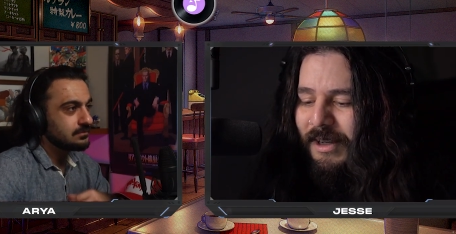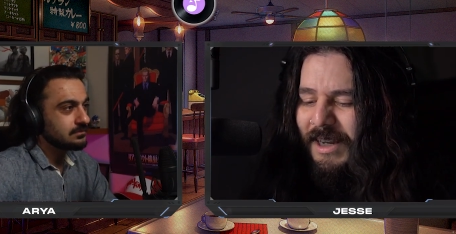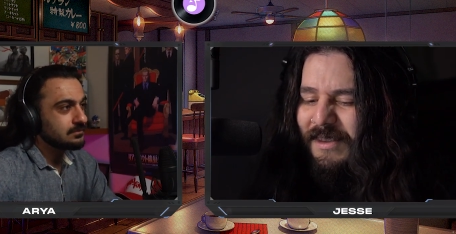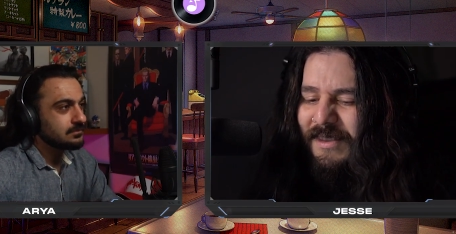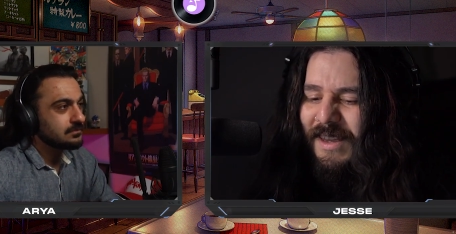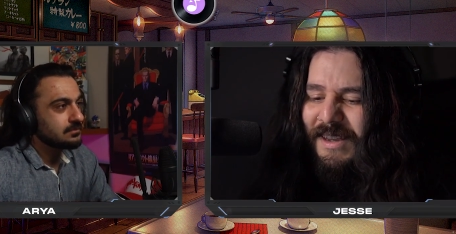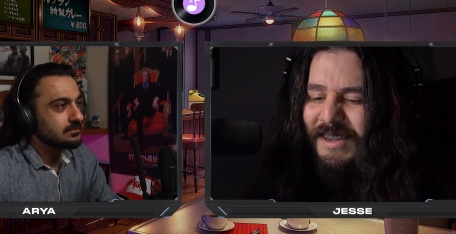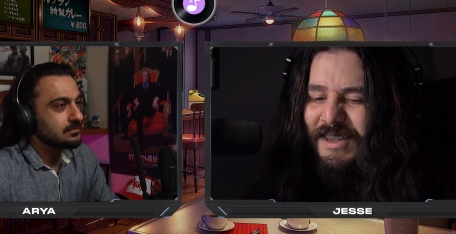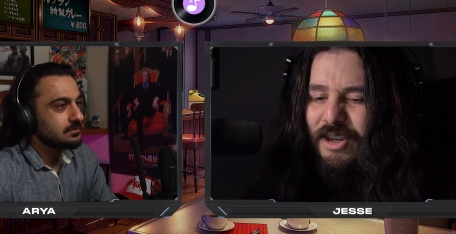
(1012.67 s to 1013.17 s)

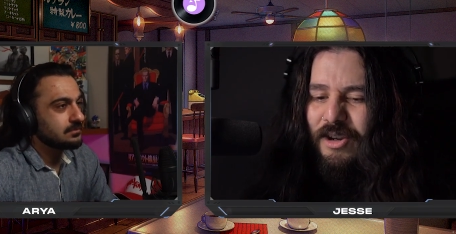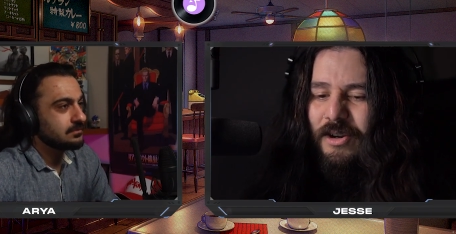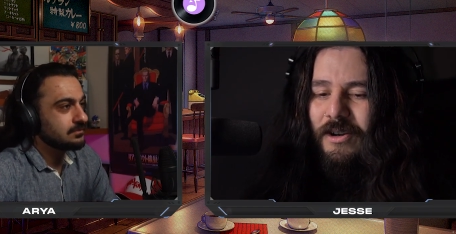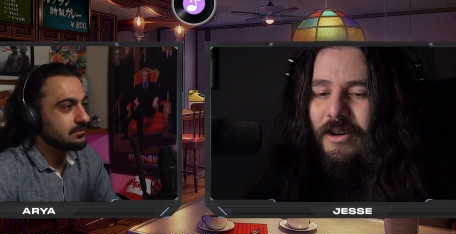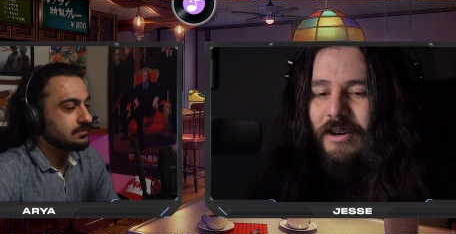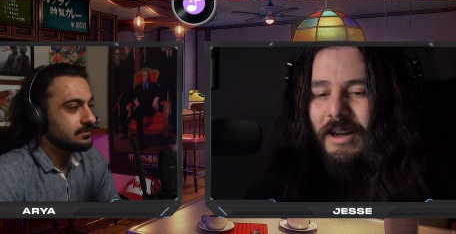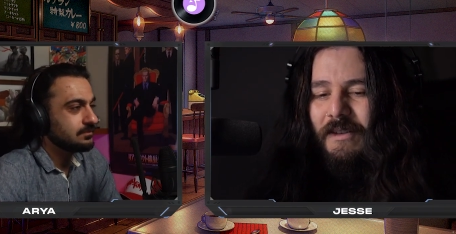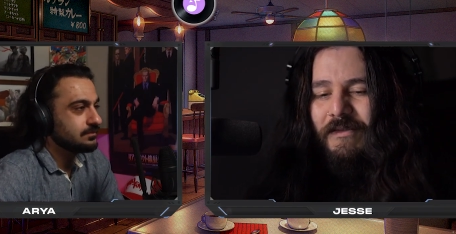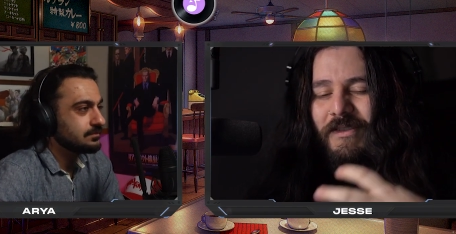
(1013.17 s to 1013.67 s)
Speaker 1: in that
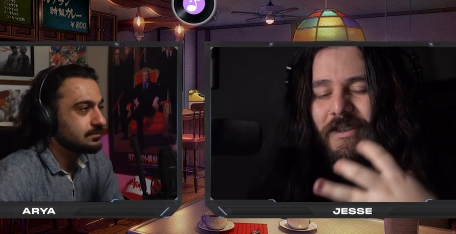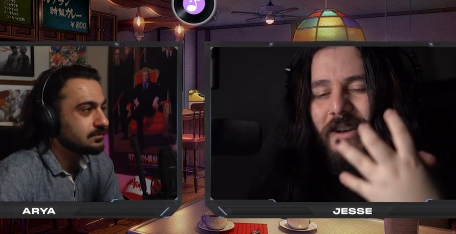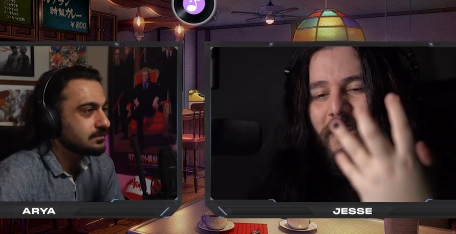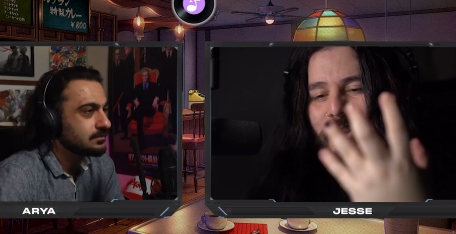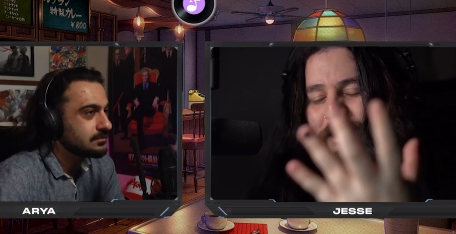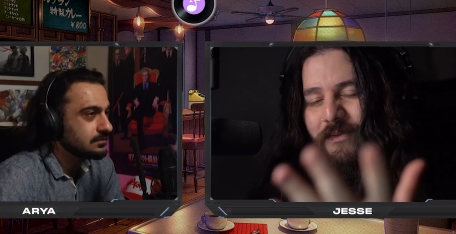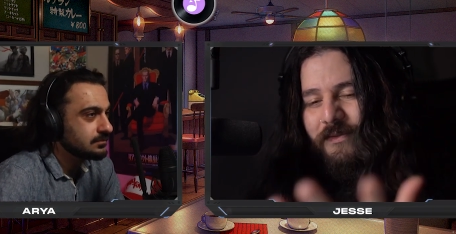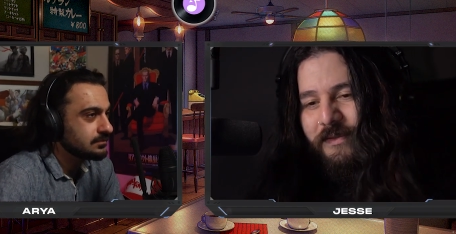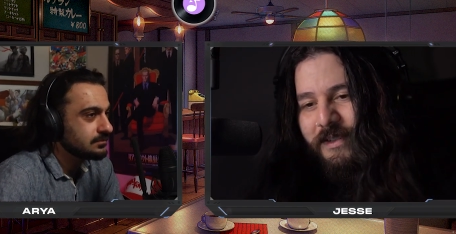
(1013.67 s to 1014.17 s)
year, I've
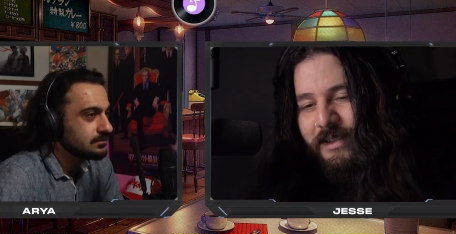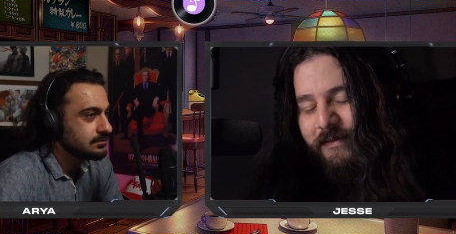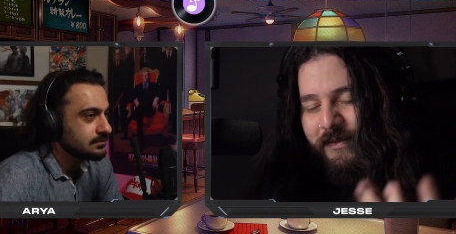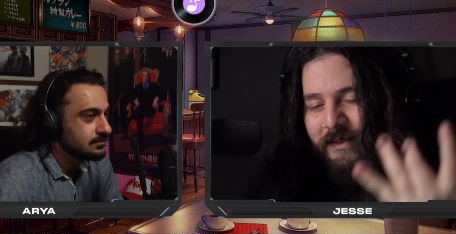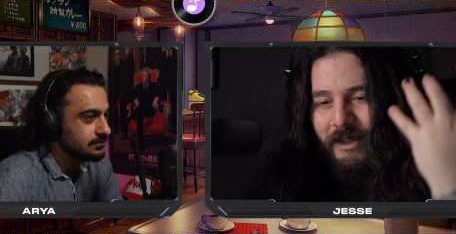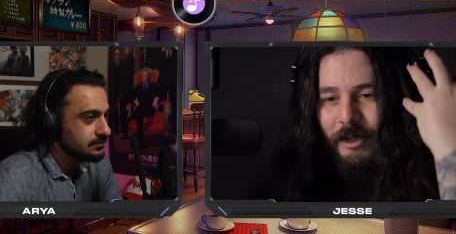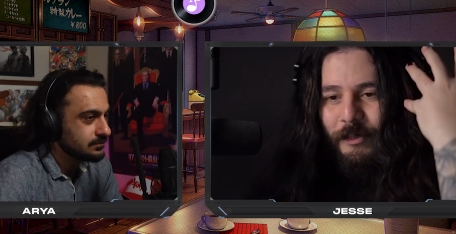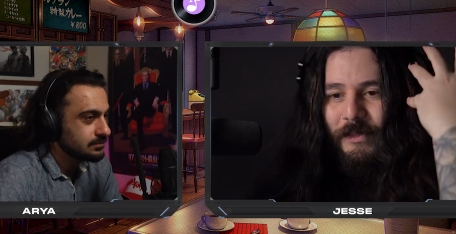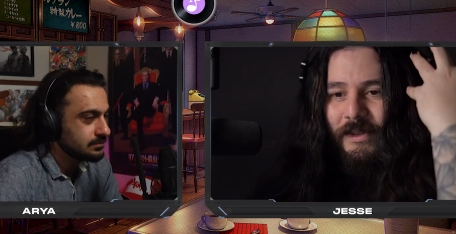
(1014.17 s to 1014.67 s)
kind of
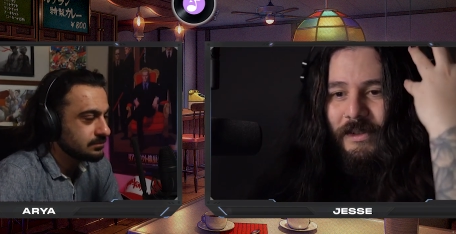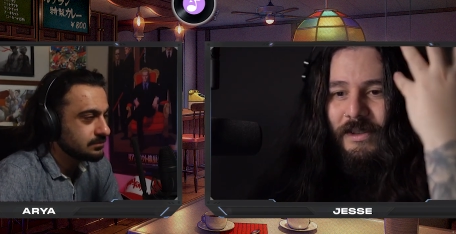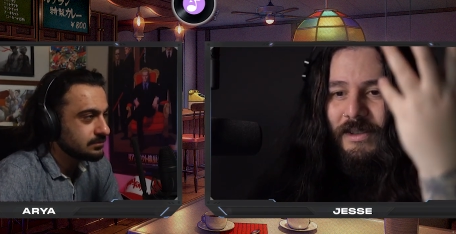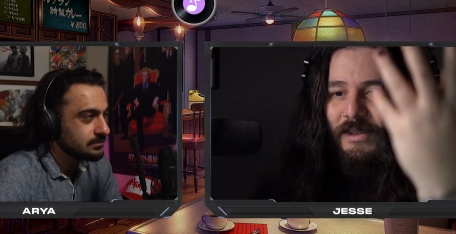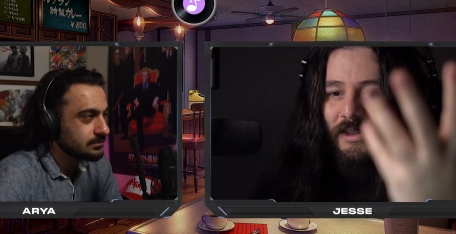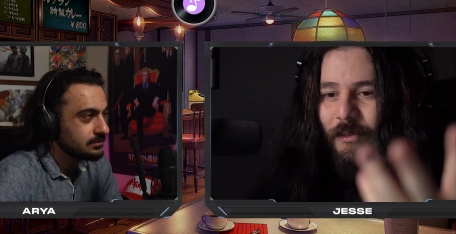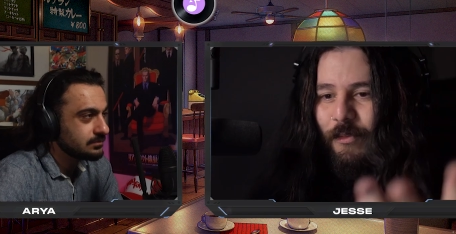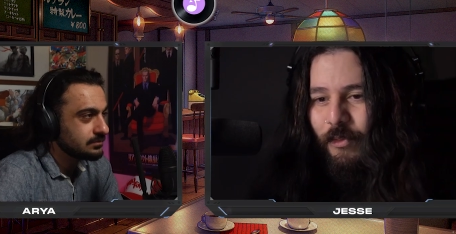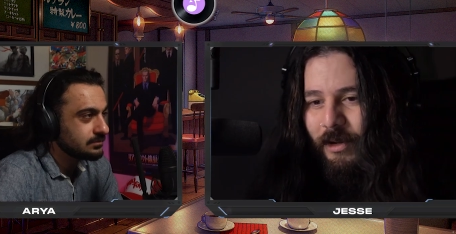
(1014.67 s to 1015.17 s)
developed
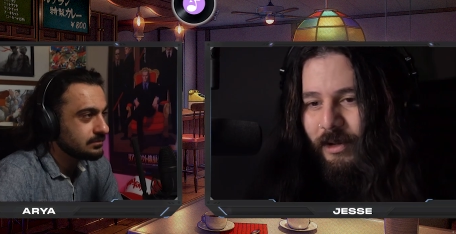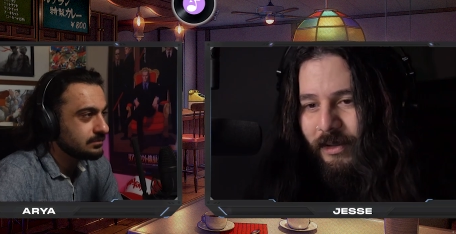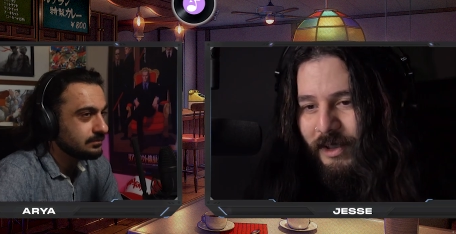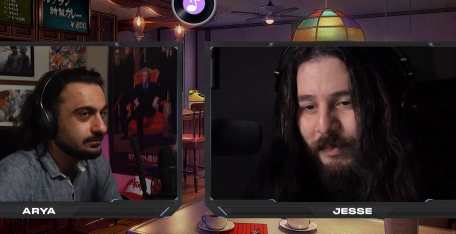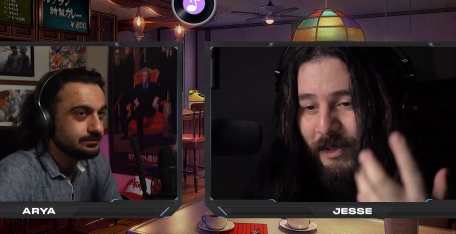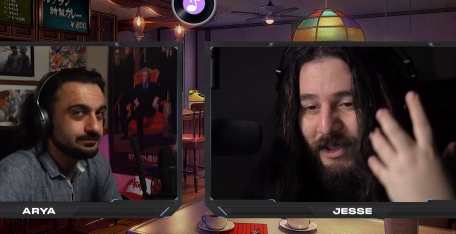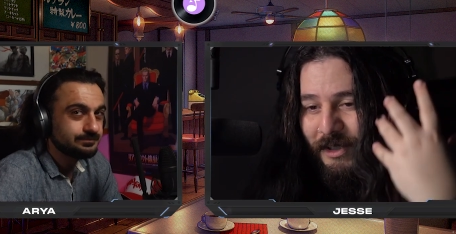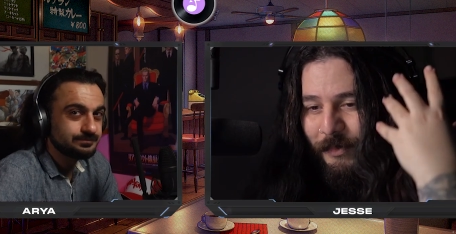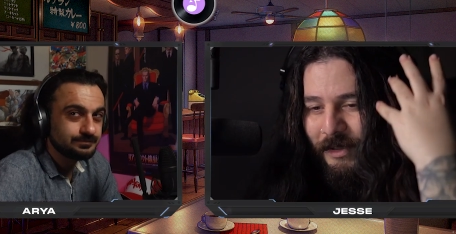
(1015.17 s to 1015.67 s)
somewhat,
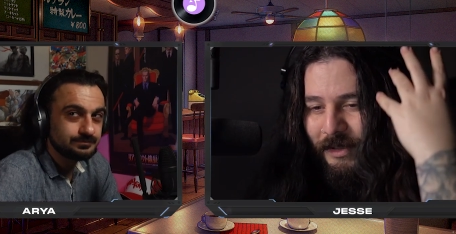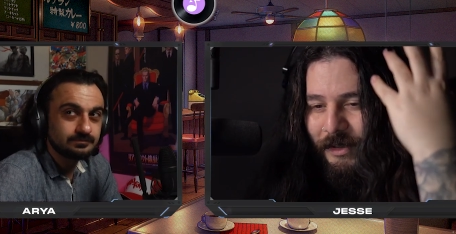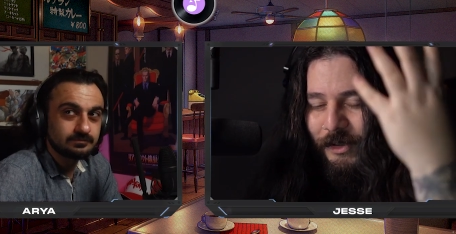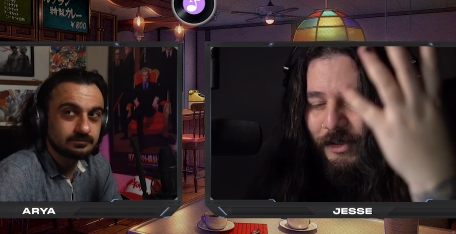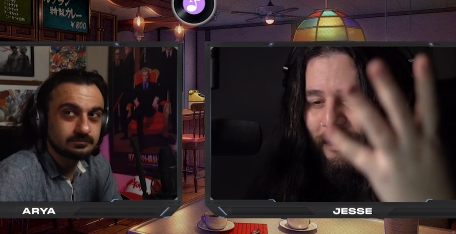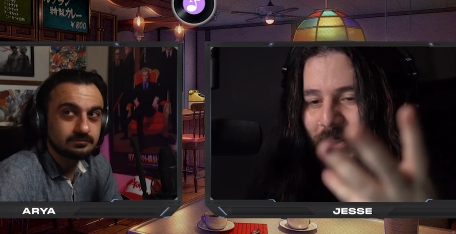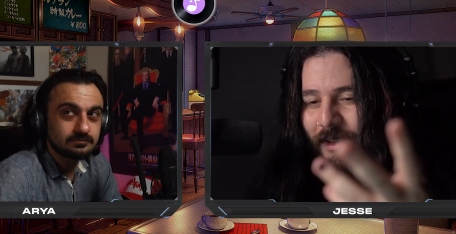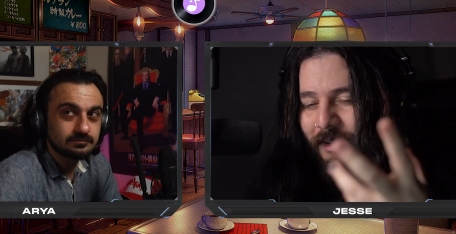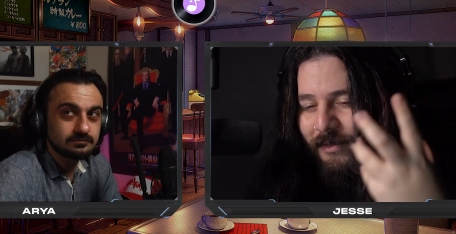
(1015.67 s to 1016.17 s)
especially a
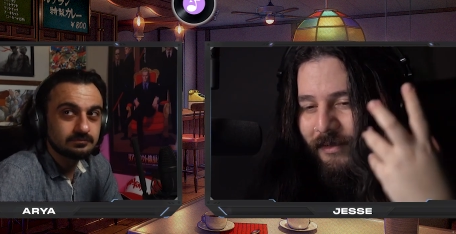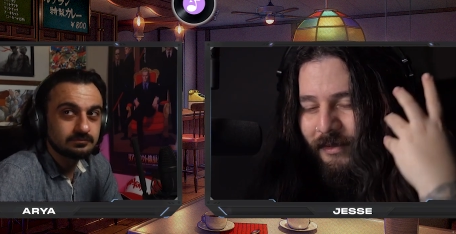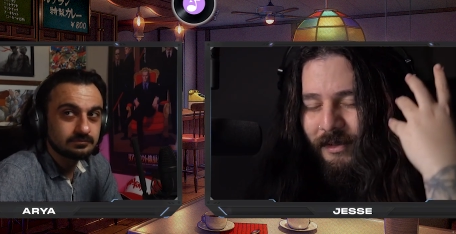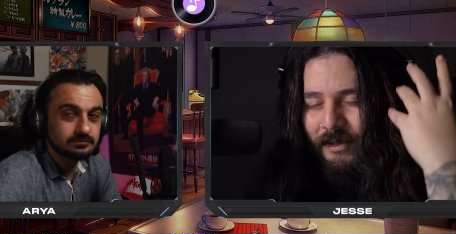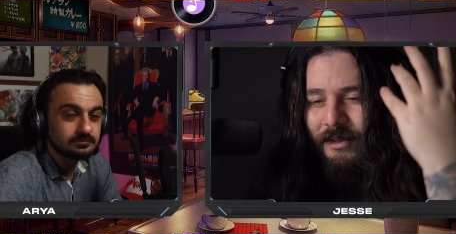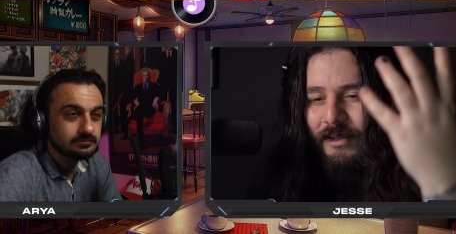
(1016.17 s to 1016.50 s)
musician, I can